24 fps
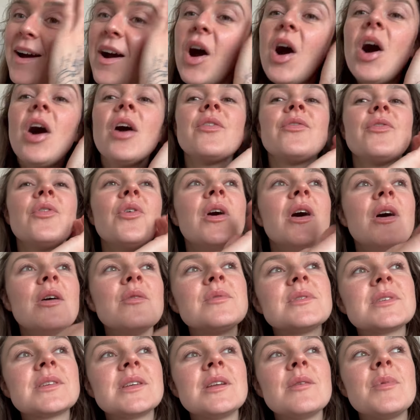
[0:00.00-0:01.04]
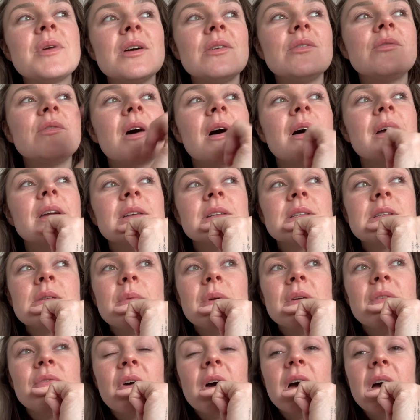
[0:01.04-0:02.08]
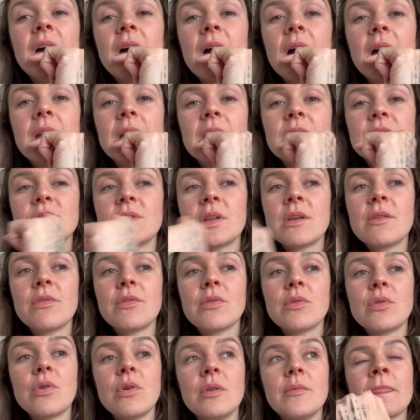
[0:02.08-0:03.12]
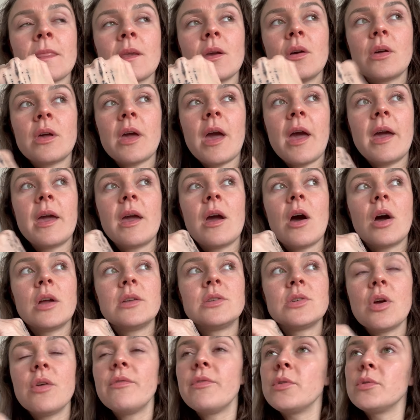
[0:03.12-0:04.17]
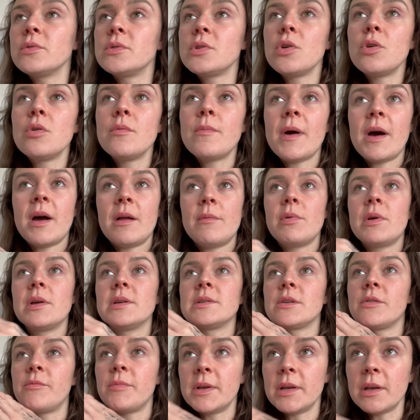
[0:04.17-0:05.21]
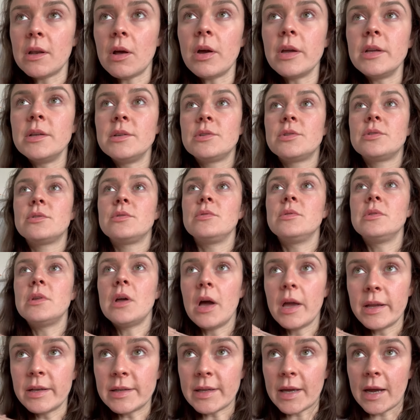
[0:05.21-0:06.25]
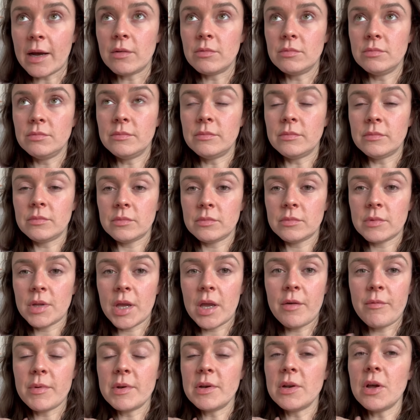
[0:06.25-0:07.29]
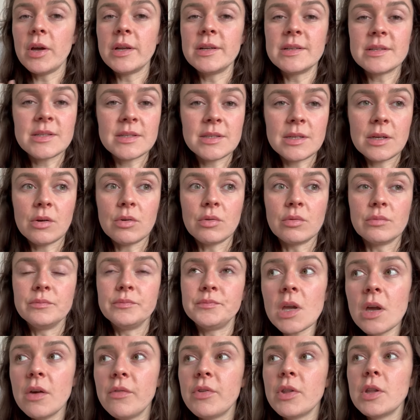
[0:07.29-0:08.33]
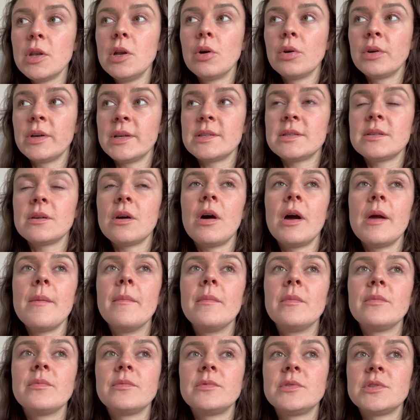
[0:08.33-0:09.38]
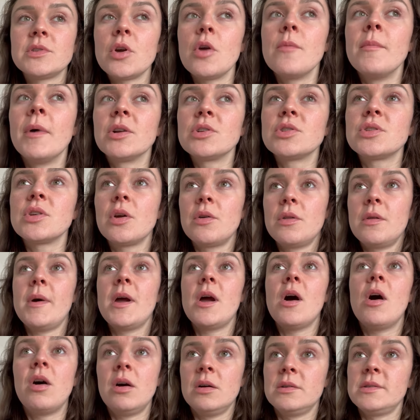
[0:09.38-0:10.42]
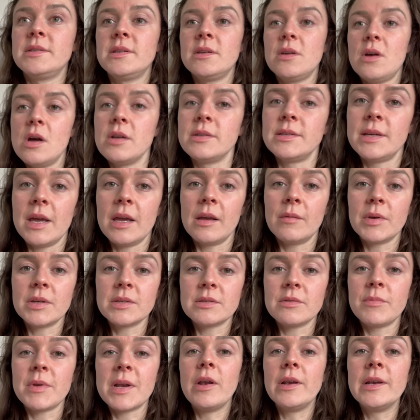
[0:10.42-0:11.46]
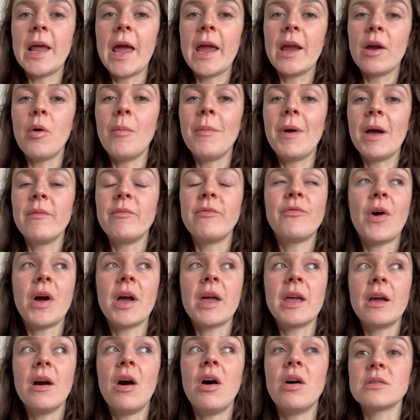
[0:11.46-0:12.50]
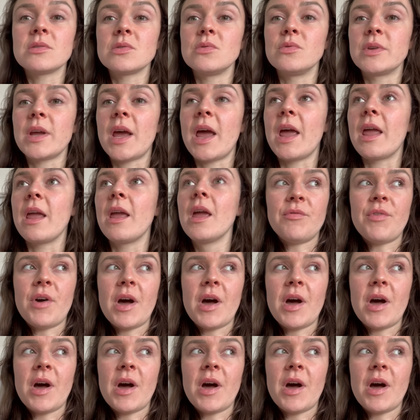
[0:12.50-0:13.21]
I thought I was going to be all right, to be fair. I literally thought, okay, I don't feel too bad because I've been lying down, like I've been lying still for the longest time. So much so that my ass is hurting because I've been laying on my fucking ass all day.